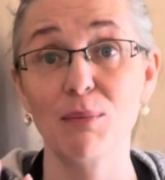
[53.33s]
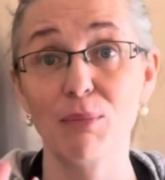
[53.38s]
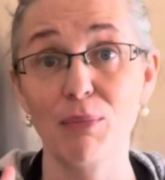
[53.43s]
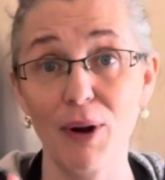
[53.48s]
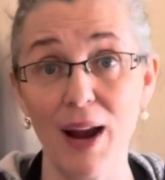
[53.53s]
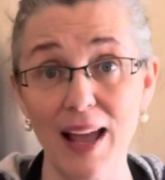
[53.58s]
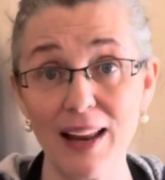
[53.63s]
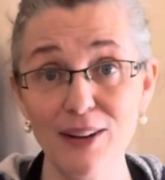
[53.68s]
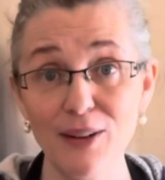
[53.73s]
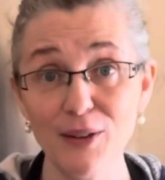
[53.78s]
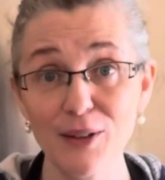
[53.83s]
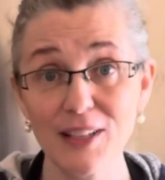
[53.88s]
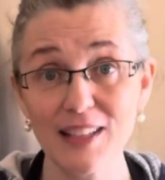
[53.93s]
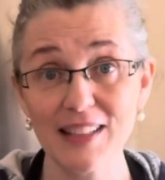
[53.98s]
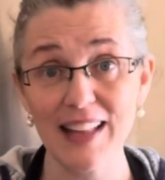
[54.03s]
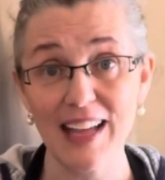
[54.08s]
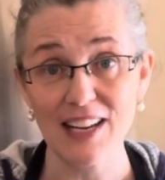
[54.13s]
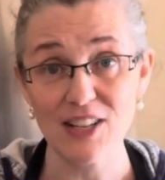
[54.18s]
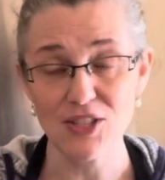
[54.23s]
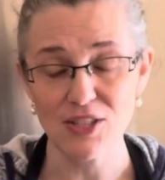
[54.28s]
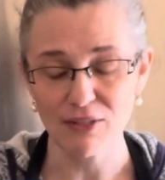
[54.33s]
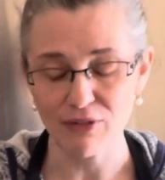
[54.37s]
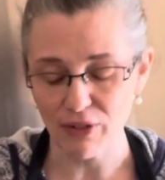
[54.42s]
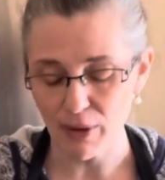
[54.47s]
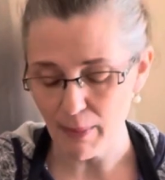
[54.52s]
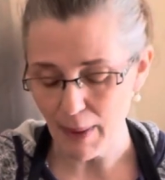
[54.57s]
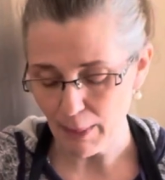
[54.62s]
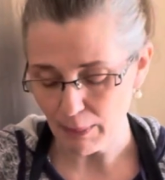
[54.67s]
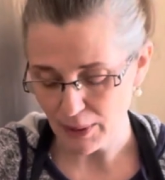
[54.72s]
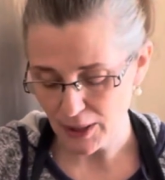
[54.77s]
brand new collection from
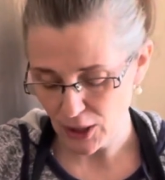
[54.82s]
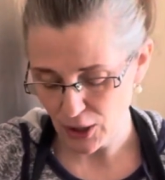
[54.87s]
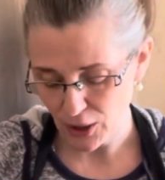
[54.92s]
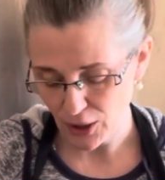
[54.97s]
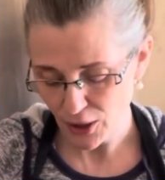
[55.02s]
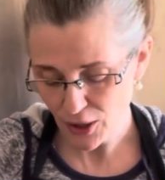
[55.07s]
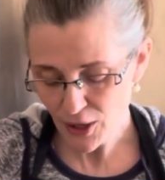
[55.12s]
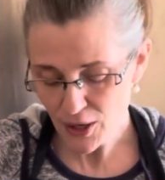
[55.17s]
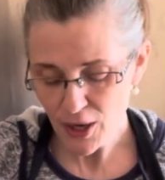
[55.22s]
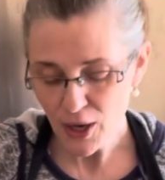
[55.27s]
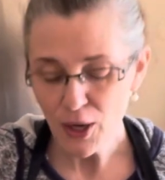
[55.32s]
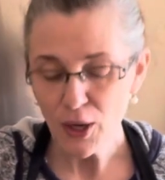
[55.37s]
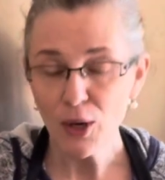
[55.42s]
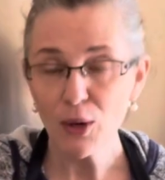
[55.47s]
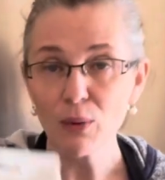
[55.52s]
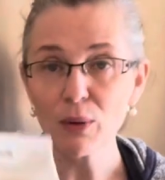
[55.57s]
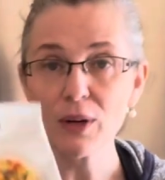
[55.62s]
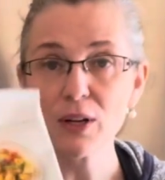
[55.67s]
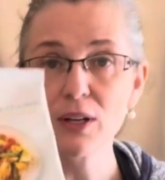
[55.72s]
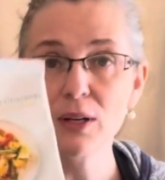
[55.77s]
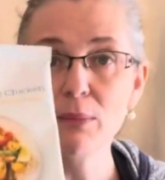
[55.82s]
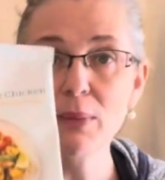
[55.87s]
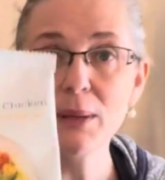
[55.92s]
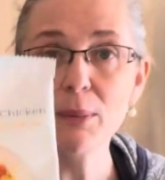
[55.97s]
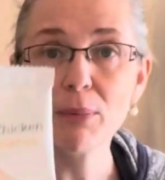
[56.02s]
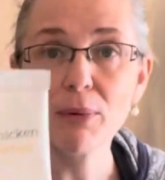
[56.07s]
Epicure. We're going to be